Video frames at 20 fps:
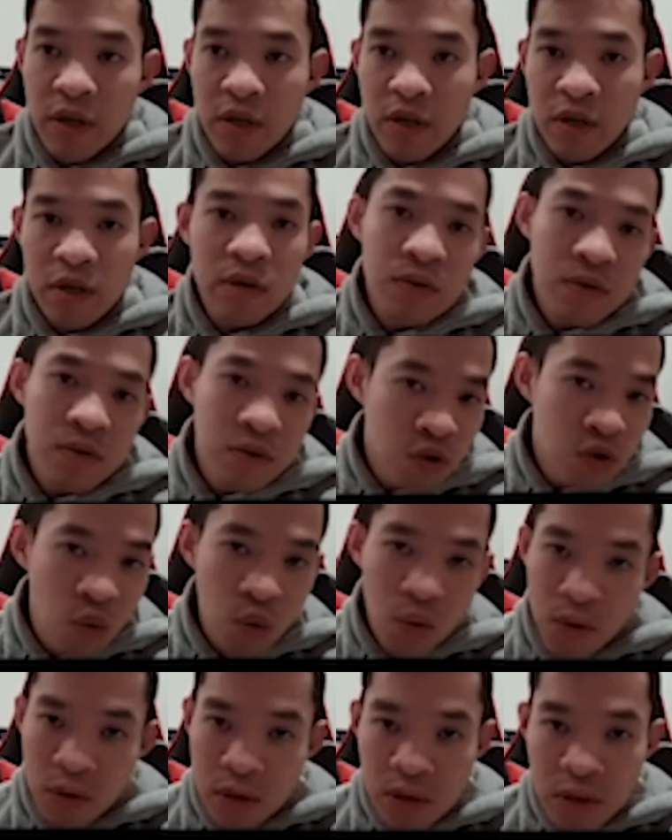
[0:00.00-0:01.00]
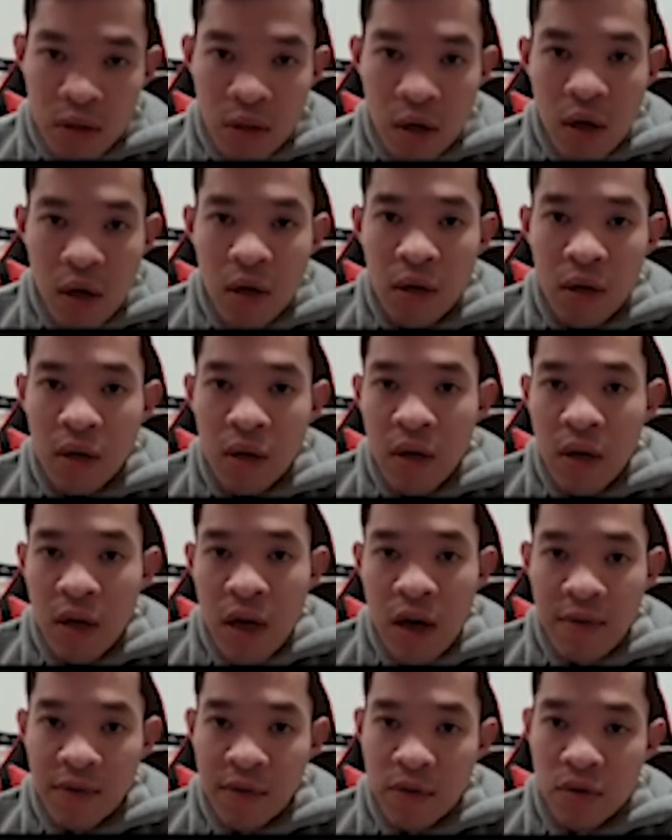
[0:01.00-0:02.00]
The score is done,
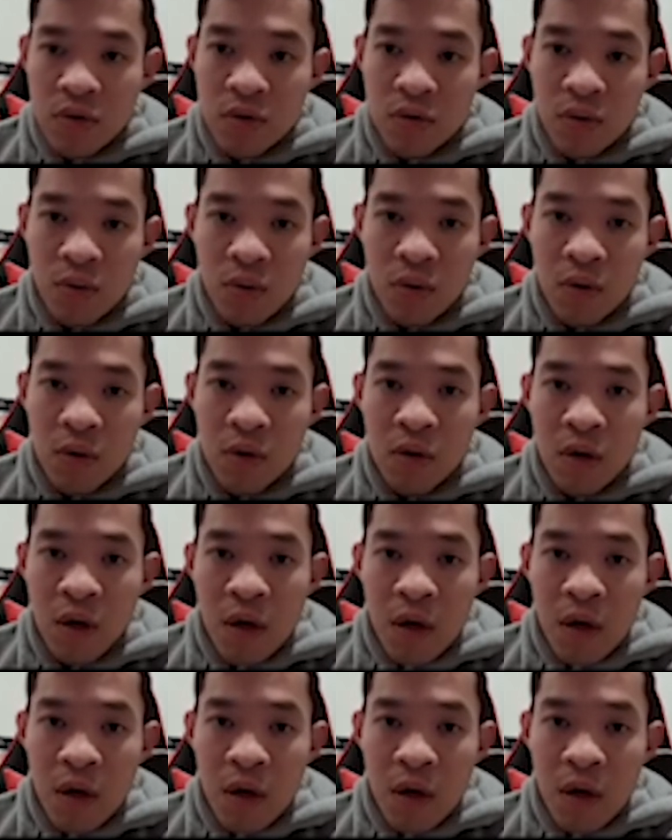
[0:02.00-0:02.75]
everything's scored,